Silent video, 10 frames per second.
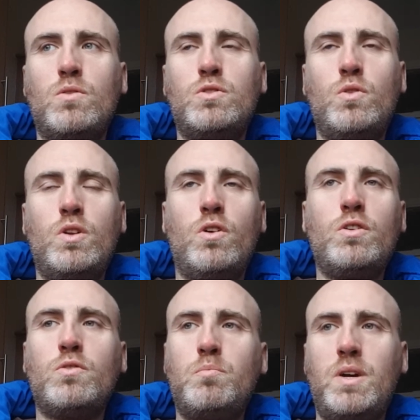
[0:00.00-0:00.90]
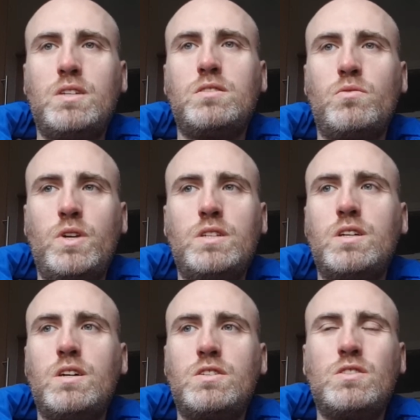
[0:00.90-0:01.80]
doing all your own personal
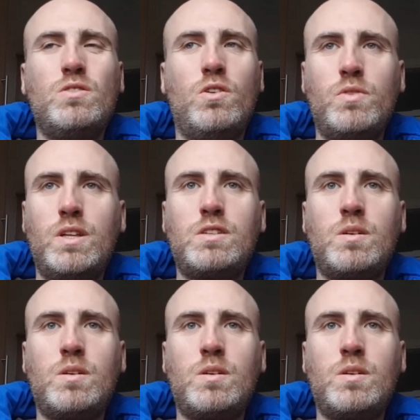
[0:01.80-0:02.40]
research is not really